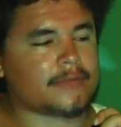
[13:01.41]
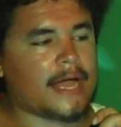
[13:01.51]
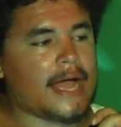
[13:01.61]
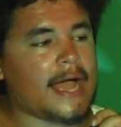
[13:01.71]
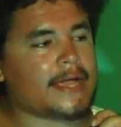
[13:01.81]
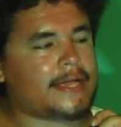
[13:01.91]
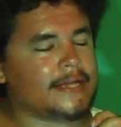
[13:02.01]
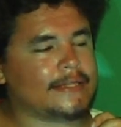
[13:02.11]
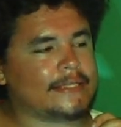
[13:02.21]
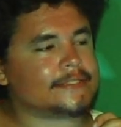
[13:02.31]

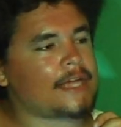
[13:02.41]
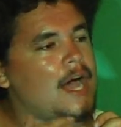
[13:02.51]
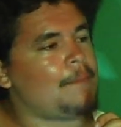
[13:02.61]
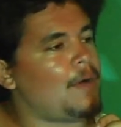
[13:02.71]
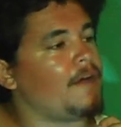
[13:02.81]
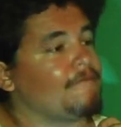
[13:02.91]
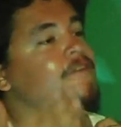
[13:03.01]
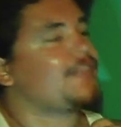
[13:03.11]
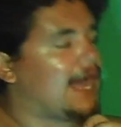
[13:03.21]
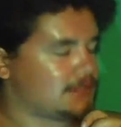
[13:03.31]
hop on
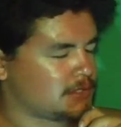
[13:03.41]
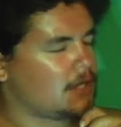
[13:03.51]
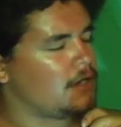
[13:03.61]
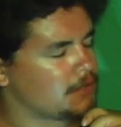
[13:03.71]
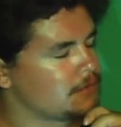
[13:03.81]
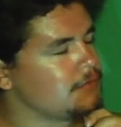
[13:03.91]
for that song.